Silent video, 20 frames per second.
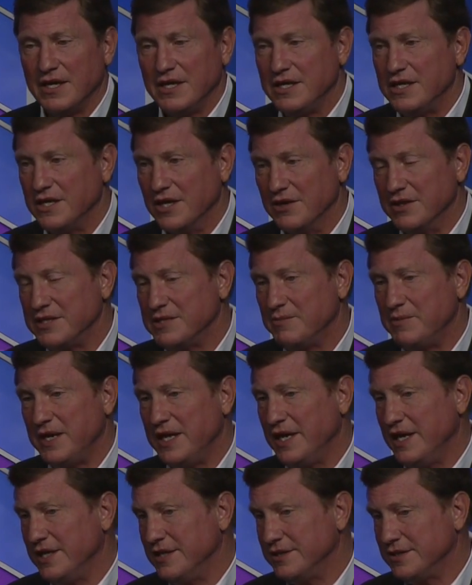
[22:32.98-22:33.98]
you know, it
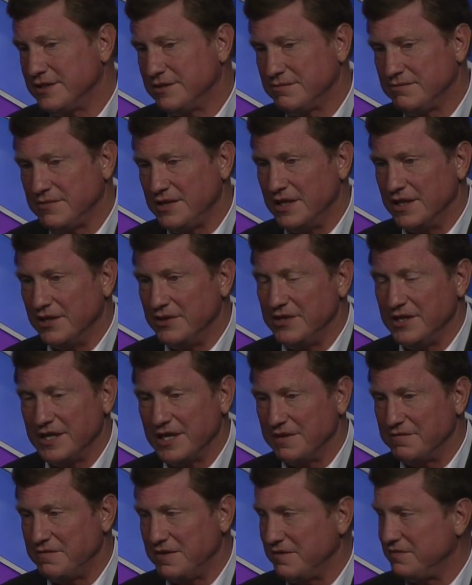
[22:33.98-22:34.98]
depends, you know, you
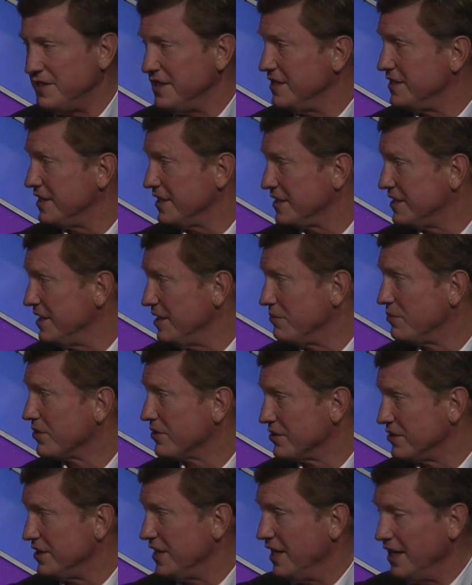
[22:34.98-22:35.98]
get 50,
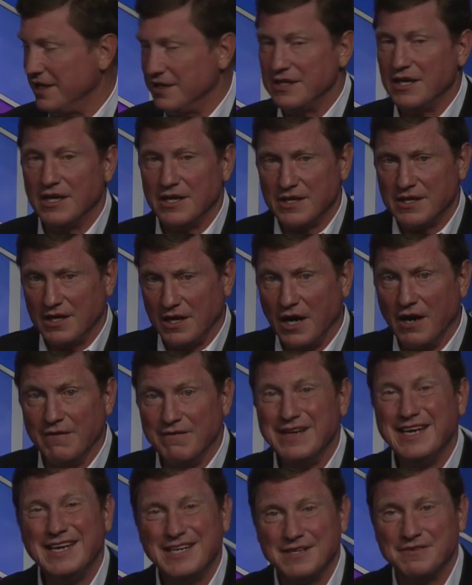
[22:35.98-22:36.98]
60% of
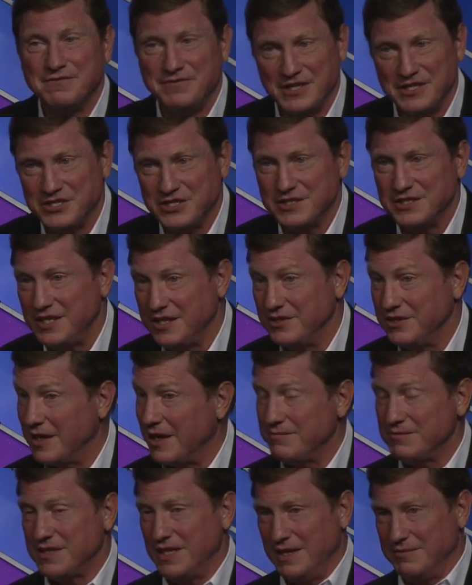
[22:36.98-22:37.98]
inefficiency.
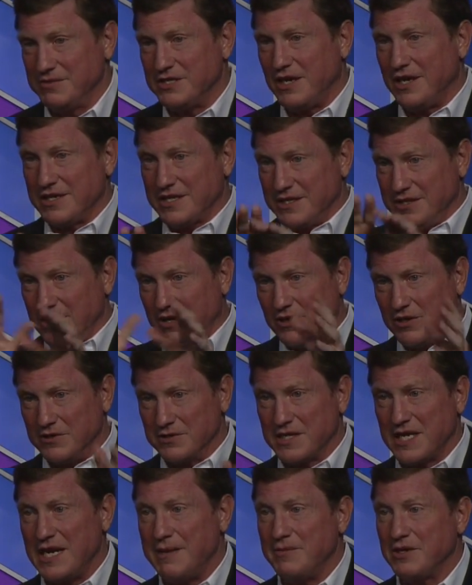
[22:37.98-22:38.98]
I'm, I'm talking the
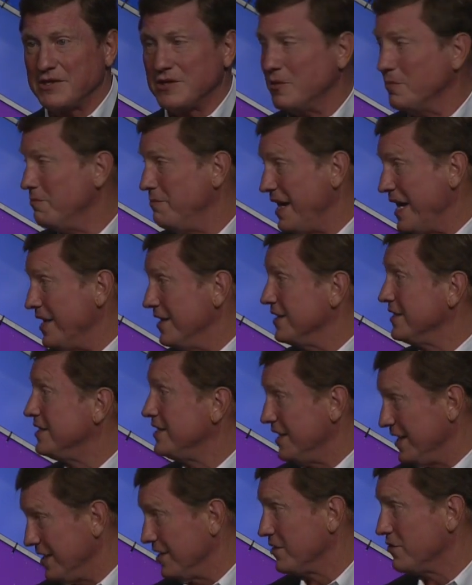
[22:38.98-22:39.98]
whole chemical right.
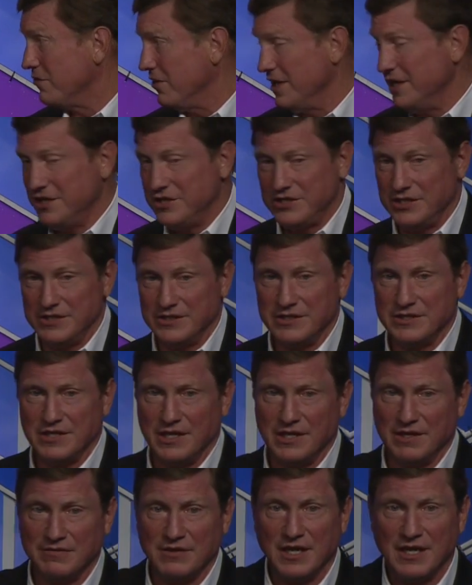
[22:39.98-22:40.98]
balancing mm -hmm. equations
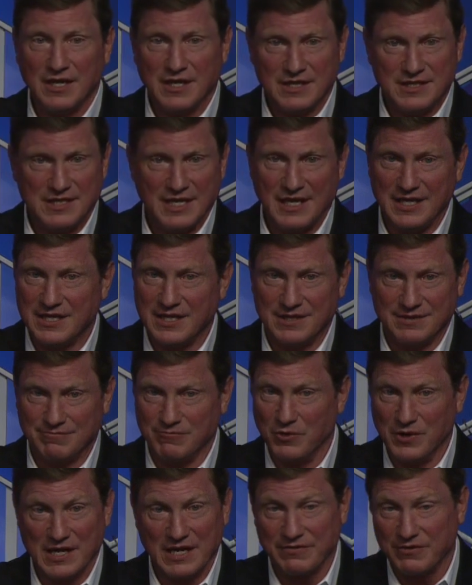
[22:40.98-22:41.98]
of taking
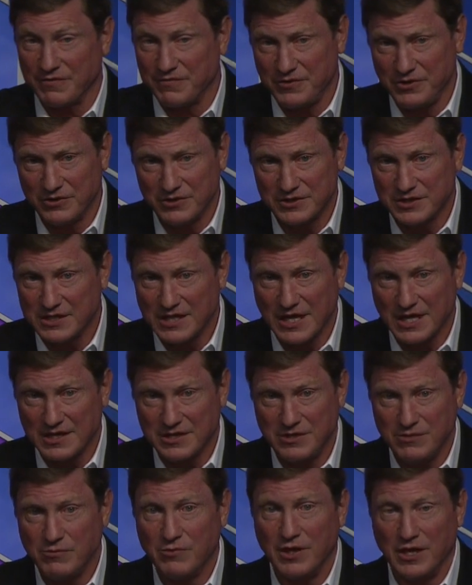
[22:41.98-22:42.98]
whatever fuel
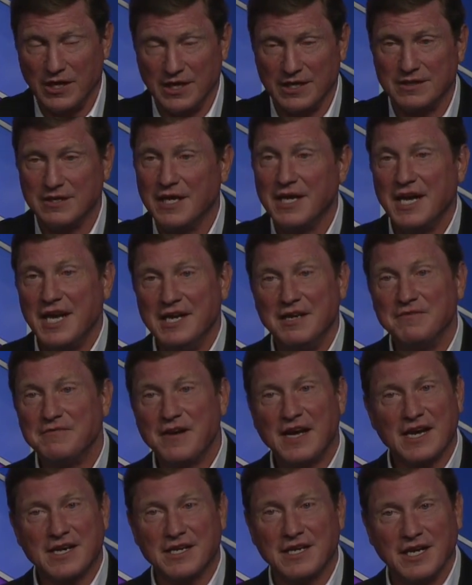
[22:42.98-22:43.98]
stock you want. And in
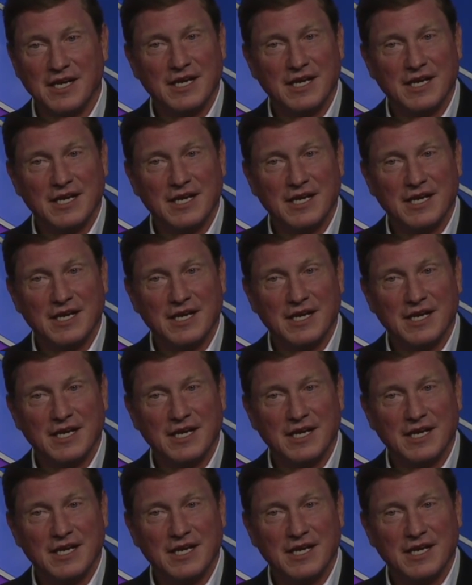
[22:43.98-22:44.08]
fact,